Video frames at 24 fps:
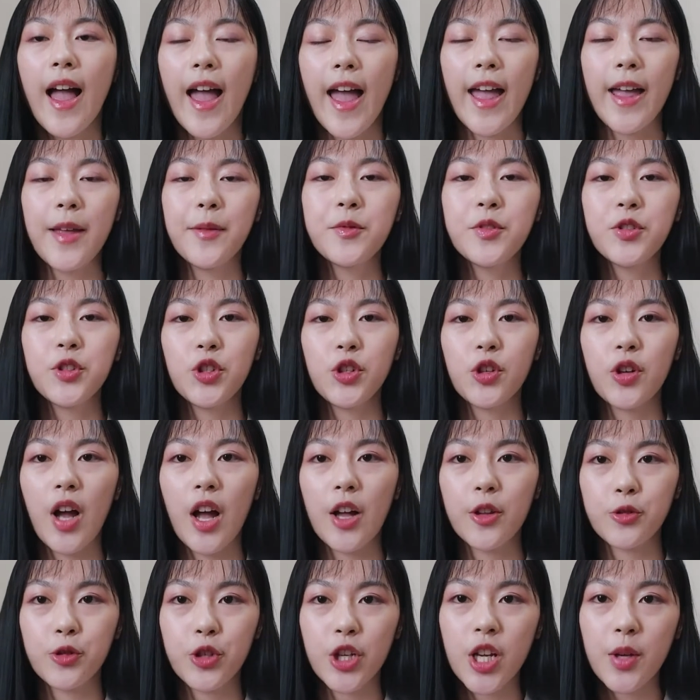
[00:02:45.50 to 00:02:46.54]
Aims to
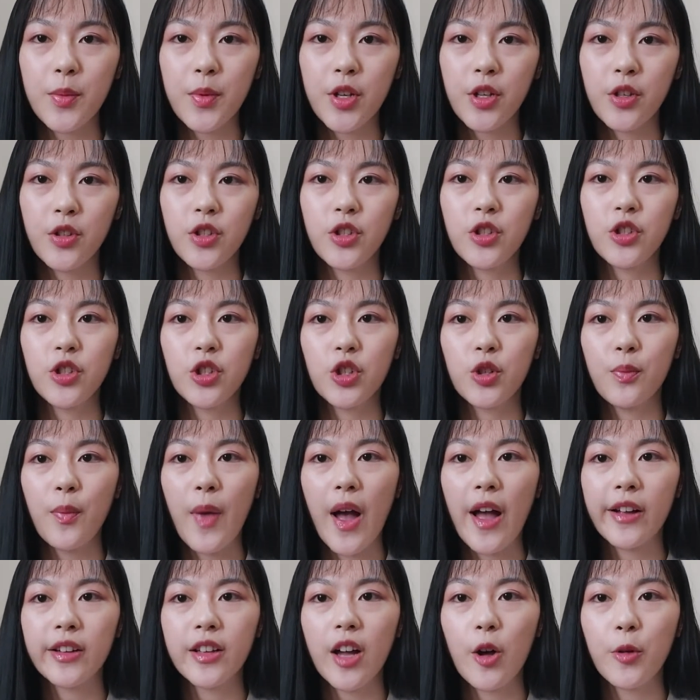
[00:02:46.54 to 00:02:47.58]
contribute to
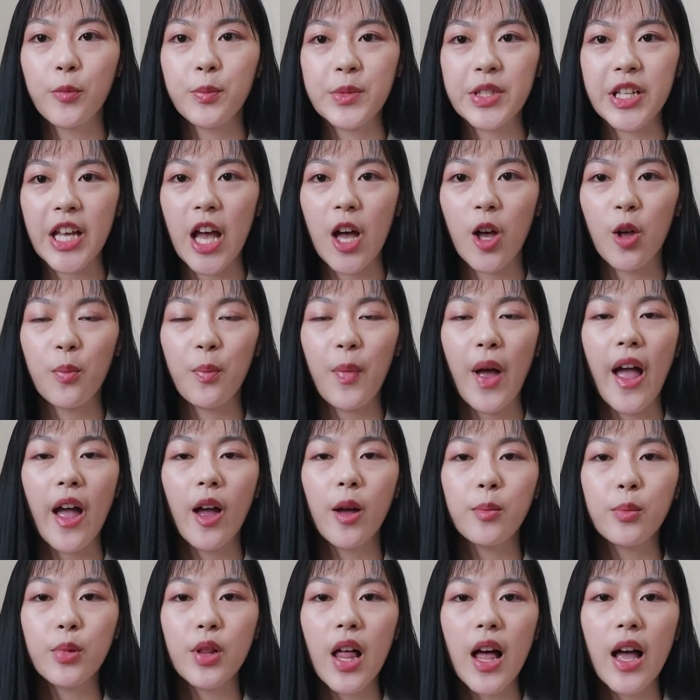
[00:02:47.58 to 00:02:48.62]
my hometown by
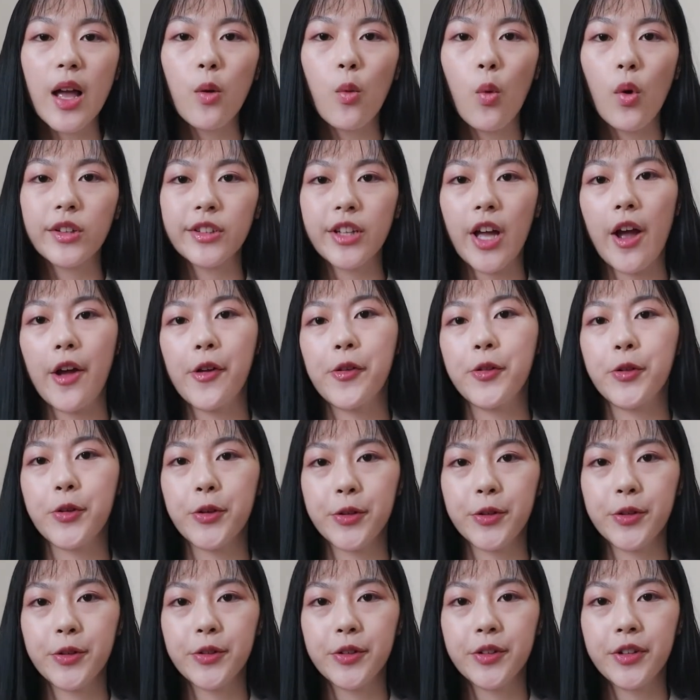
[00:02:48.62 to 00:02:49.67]
applying what I
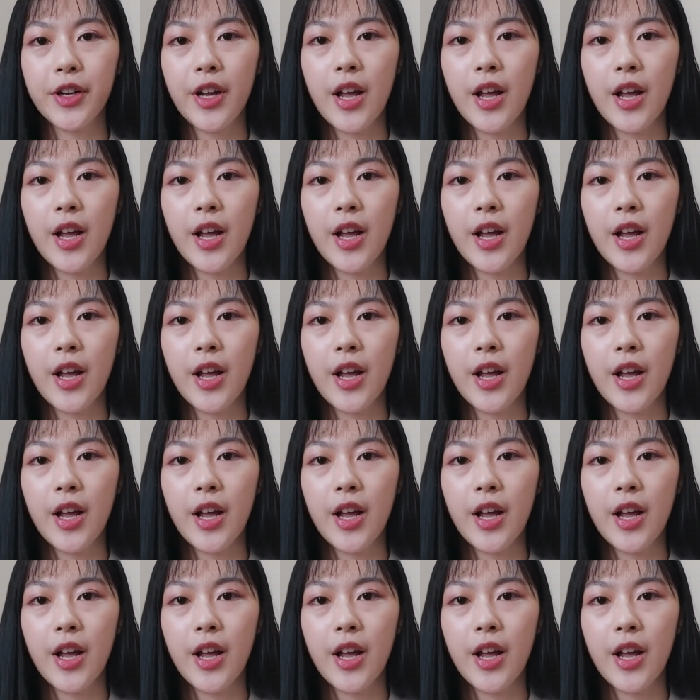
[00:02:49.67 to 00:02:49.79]
learn.